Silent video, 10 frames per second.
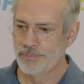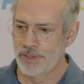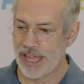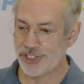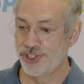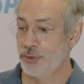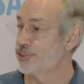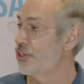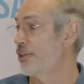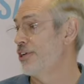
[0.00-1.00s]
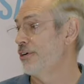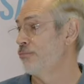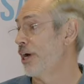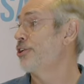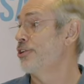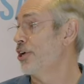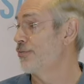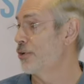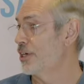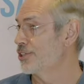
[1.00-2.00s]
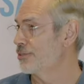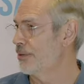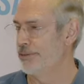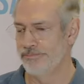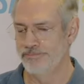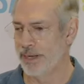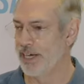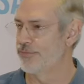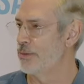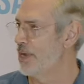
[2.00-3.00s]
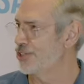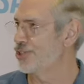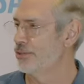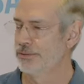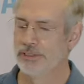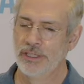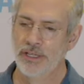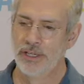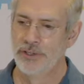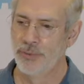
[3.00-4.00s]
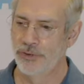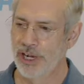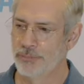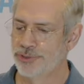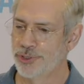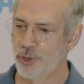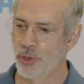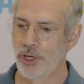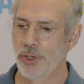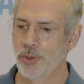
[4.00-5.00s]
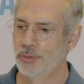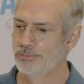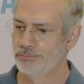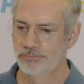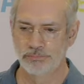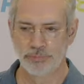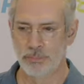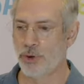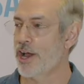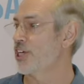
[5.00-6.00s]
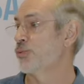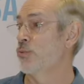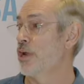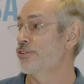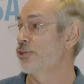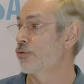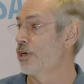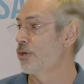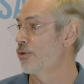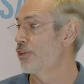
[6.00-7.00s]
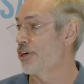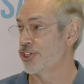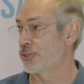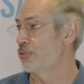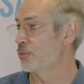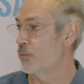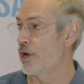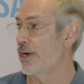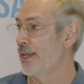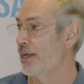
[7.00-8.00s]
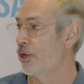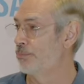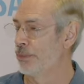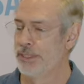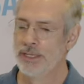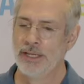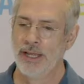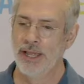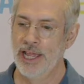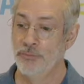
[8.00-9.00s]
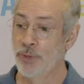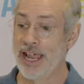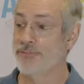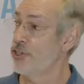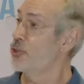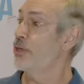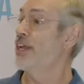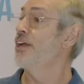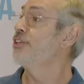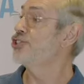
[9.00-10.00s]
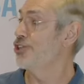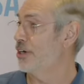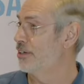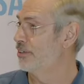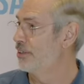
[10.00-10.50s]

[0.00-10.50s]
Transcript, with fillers: last year was another year, record year for us in by every measure. We were able to grow the products we wanted to grow, the customers we wanted to help, and we have to do it again this year.